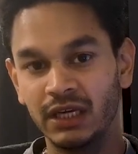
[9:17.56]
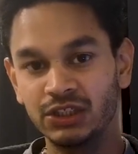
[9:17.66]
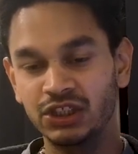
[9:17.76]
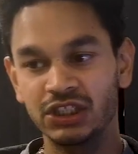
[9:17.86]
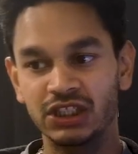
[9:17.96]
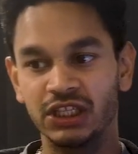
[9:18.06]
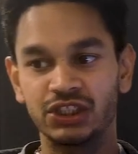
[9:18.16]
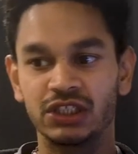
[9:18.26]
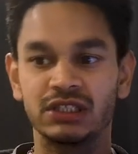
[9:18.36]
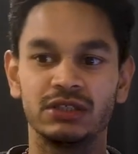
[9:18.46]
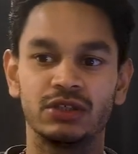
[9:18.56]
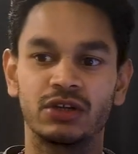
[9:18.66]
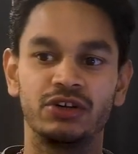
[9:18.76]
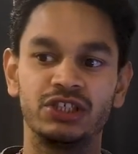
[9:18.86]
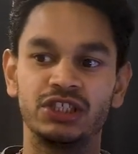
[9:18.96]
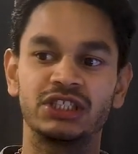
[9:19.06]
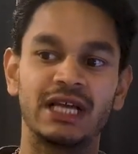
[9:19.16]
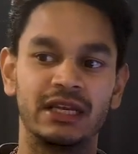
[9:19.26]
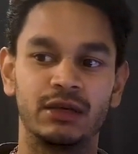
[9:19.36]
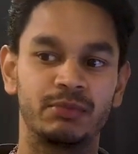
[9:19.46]
it's just it's just your Cura is
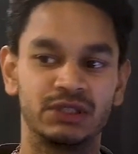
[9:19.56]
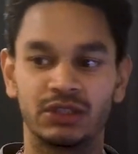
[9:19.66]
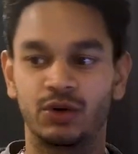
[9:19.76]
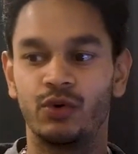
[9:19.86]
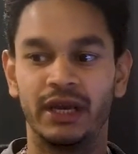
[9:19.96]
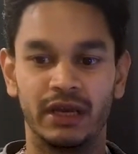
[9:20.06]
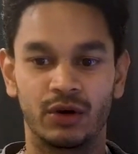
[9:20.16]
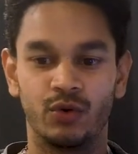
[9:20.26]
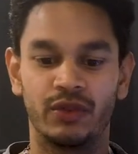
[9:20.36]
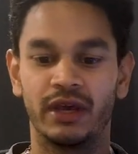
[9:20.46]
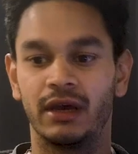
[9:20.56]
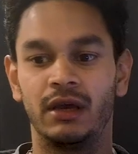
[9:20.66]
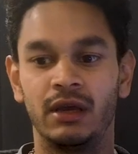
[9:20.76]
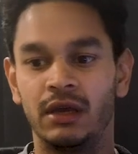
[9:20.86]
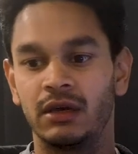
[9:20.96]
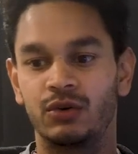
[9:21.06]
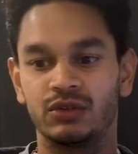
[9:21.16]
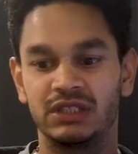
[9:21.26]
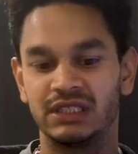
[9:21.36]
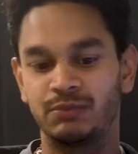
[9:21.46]
just telling your printer go here, go there,
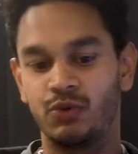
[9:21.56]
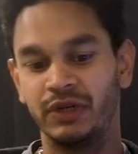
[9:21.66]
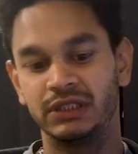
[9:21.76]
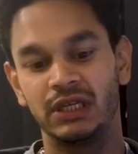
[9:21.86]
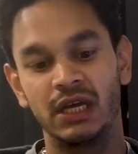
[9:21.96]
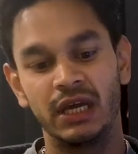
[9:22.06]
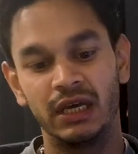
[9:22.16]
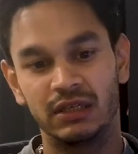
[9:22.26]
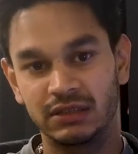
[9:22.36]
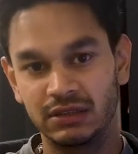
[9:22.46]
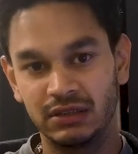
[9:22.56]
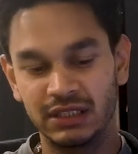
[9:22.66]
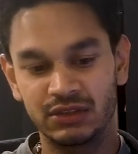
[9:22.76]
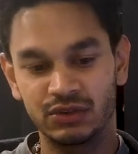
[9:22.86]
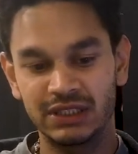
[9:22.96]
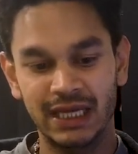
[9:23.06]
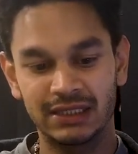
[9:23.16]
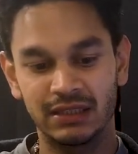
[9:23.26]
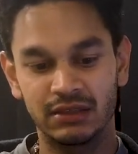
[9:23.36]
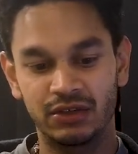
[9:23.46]
go to this point. It doesn't. There's no
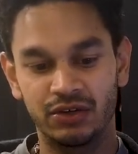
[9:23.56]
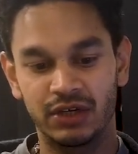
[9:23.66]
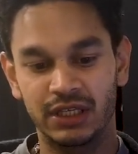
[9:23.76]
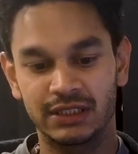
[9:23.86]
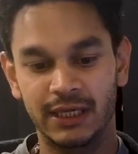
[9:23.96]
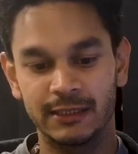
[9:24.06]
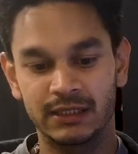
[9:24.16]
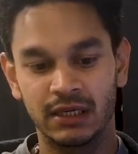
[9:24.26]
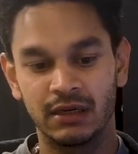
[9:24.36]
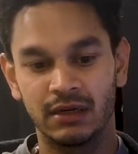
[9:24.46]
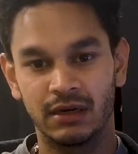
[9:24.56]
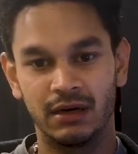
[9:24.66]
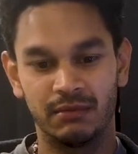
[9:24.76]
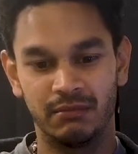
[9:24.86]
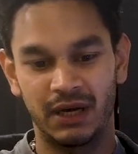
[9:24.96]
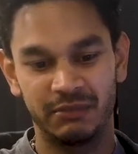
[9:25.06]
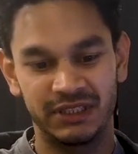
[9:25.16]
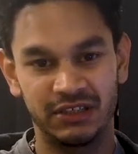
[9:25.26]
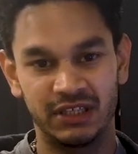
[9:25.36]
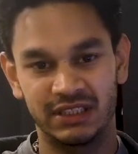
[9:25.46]
setting in Cura that says uh, my
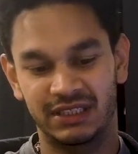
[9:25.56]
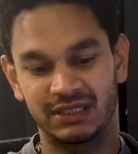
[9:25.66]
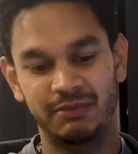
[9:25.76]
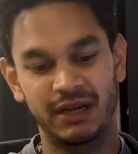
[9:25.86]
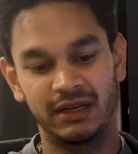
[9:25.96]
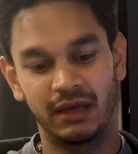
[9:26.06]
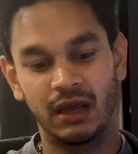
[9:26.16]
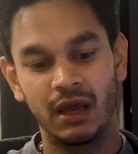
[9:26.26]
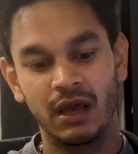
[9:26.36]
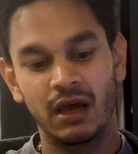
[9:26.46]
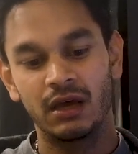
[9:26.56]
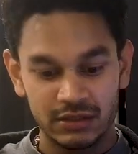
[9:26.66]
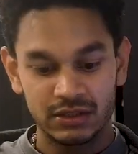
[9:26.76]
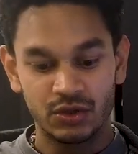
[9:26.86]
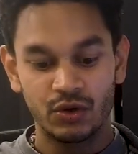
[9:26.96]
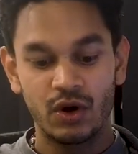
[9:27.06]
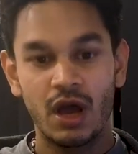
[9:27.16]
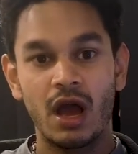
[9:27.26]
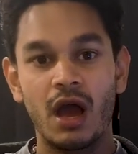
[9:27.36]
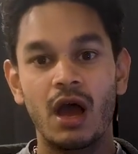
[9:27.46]
material is expanding. So